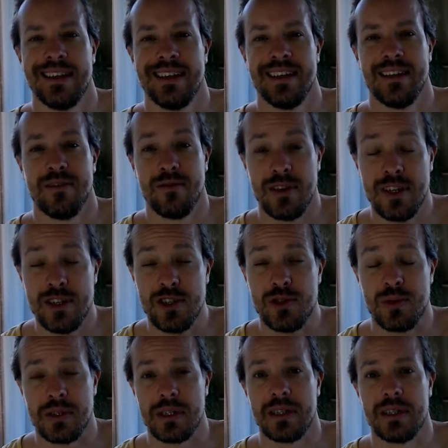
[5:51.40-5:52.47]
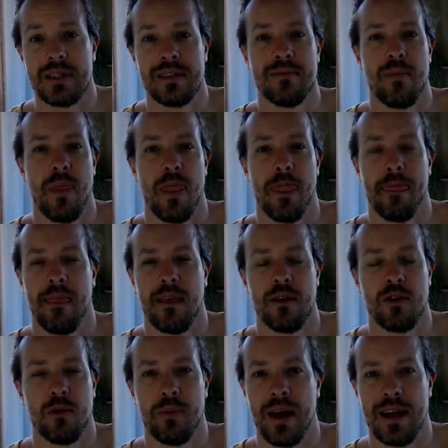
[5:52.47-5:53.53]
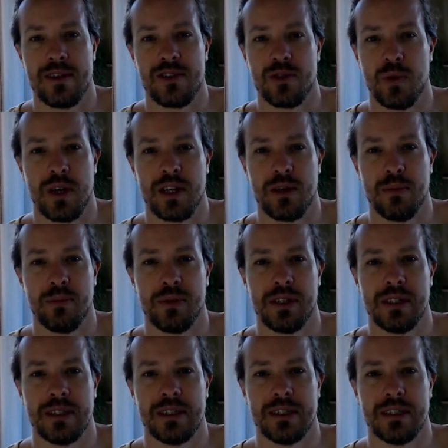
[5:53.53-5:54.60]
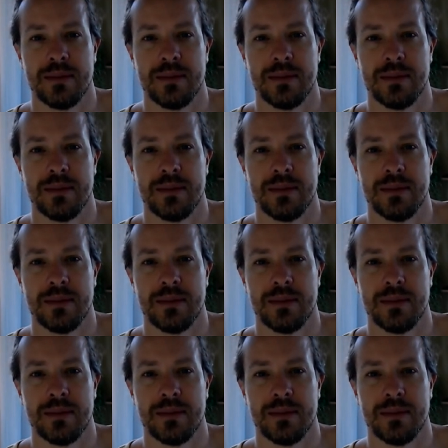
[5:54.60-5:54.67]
eventually it'll pass away completely.